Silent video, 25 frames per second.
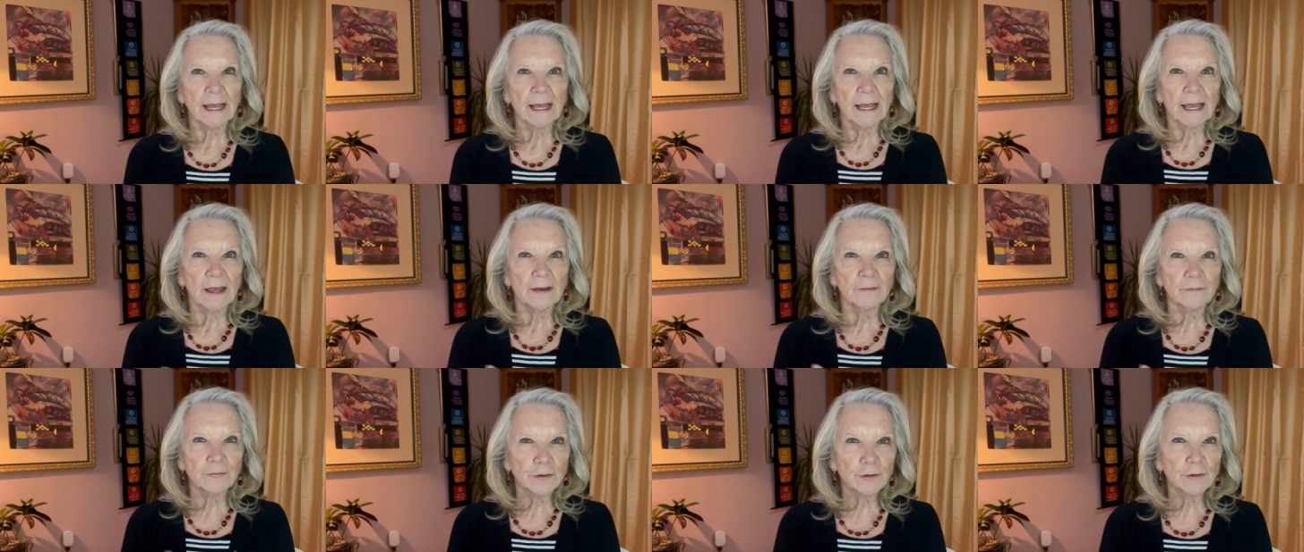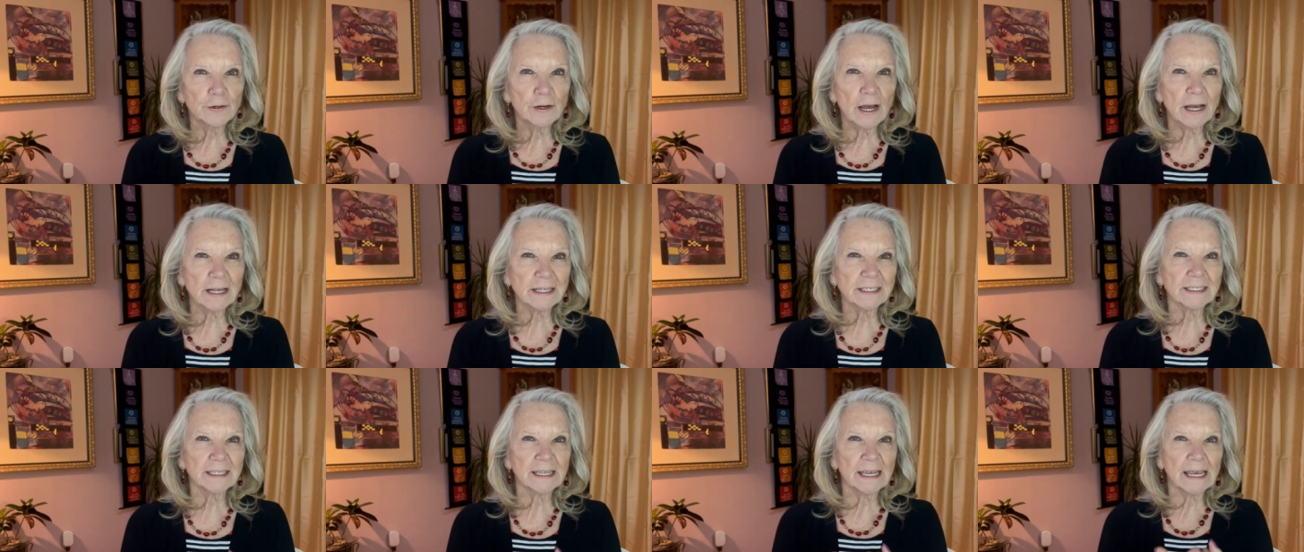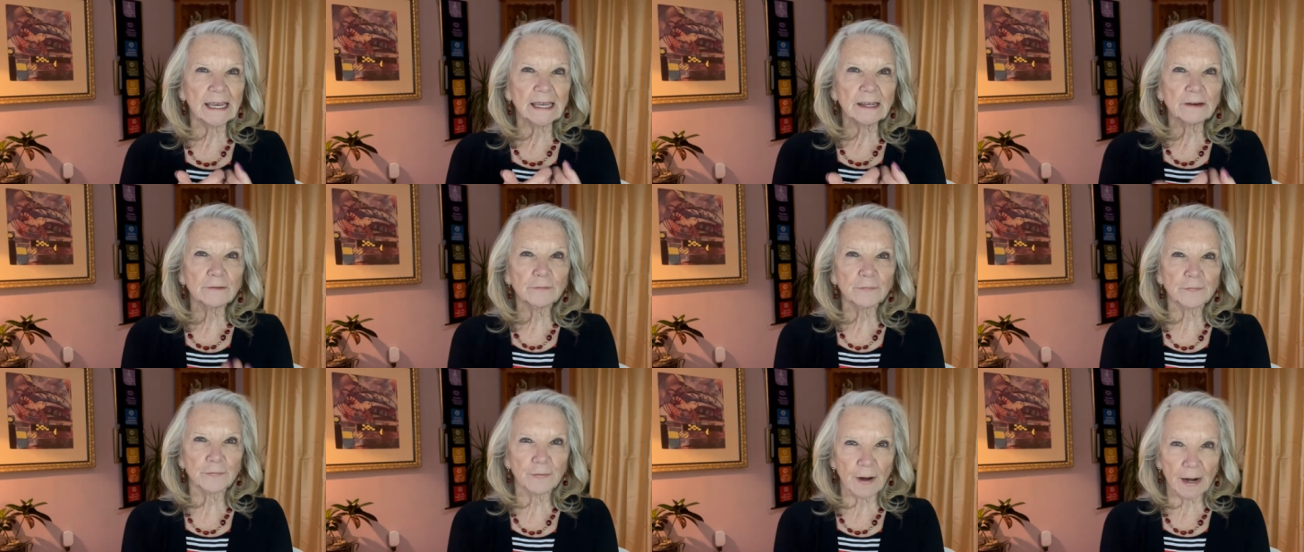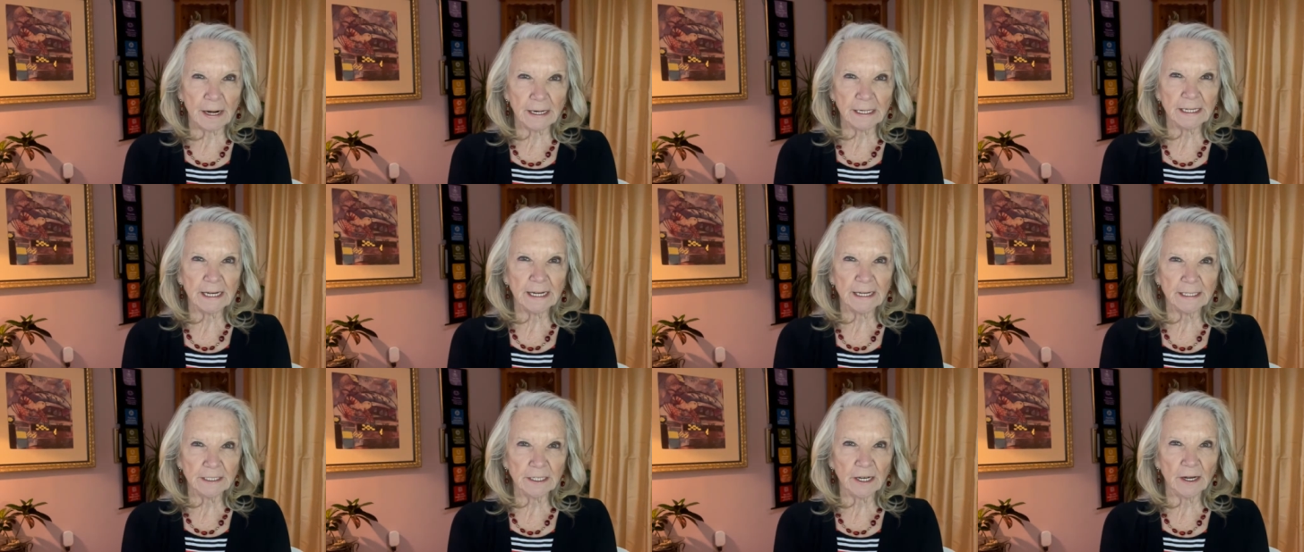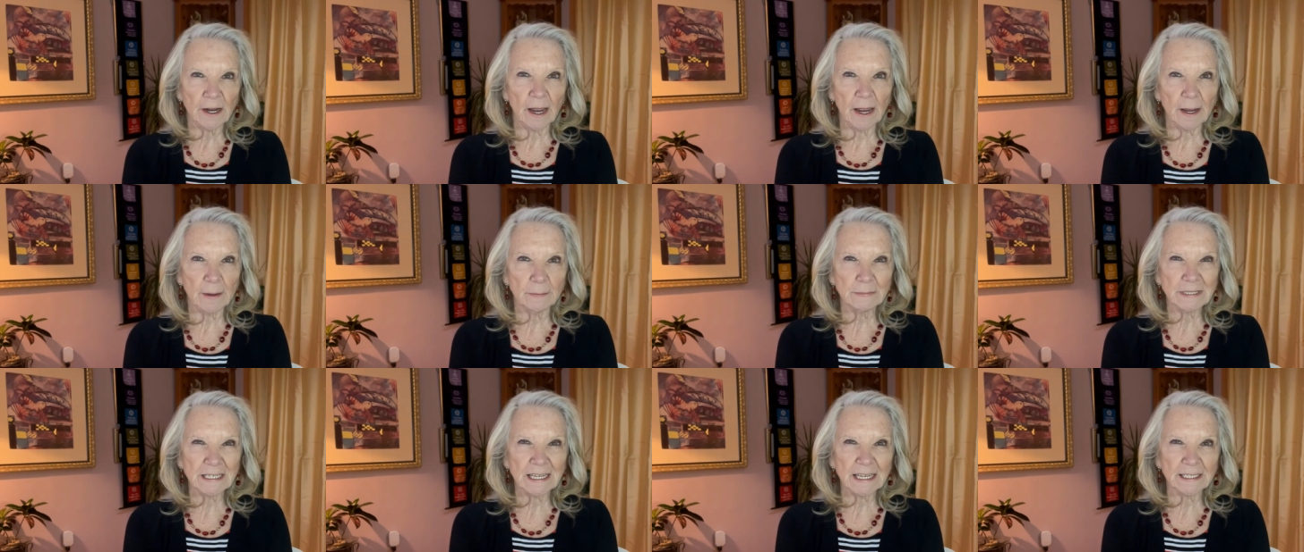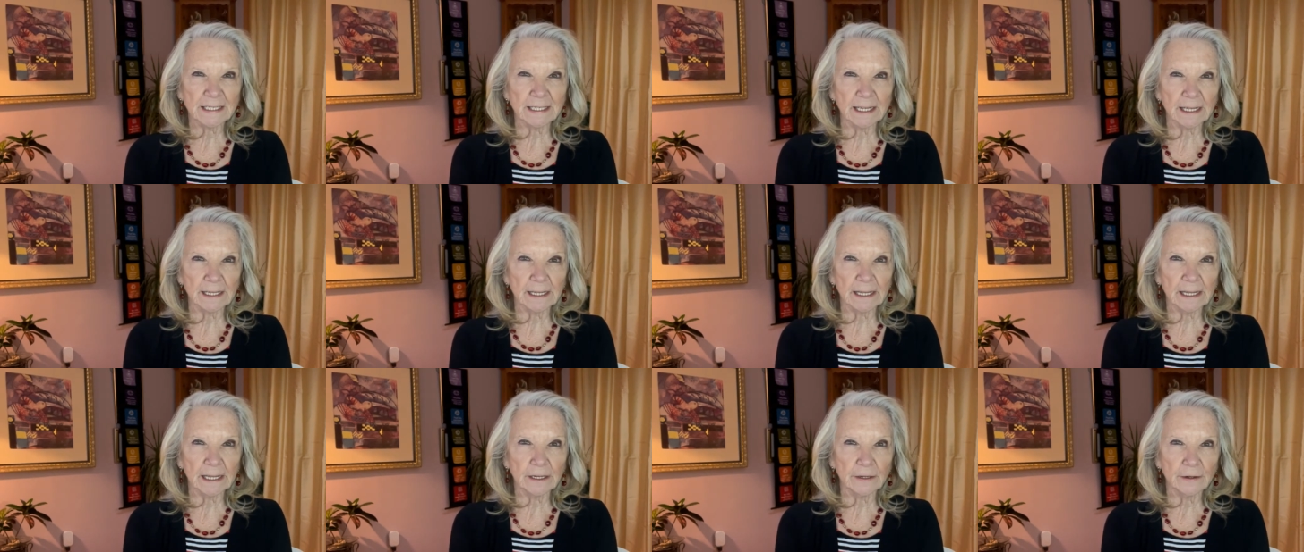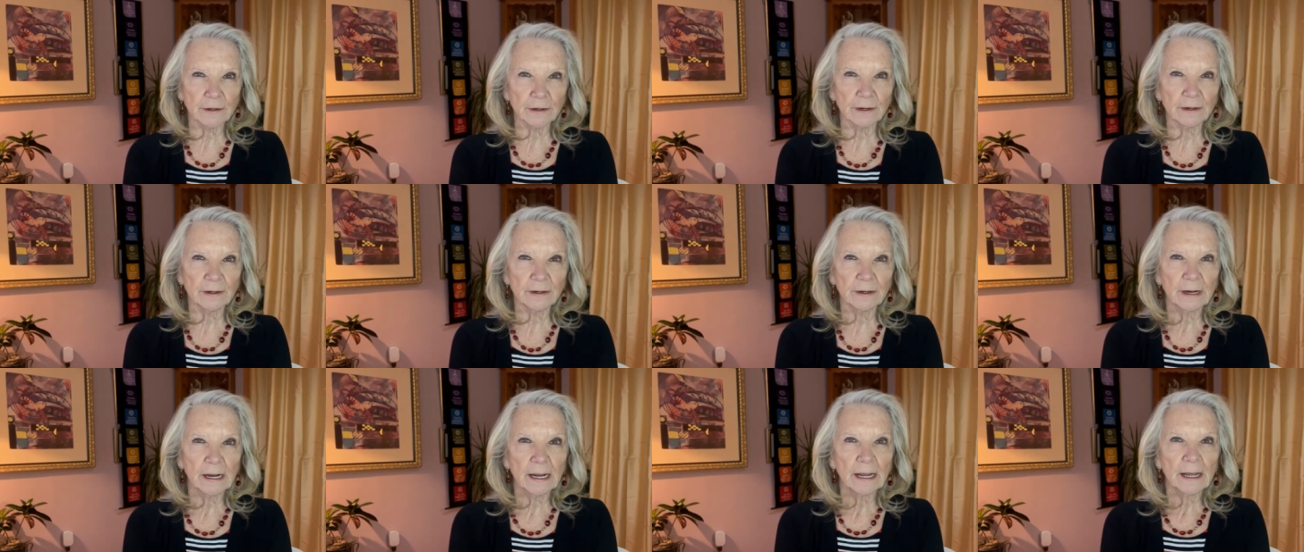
If you're not in front at times as a leader,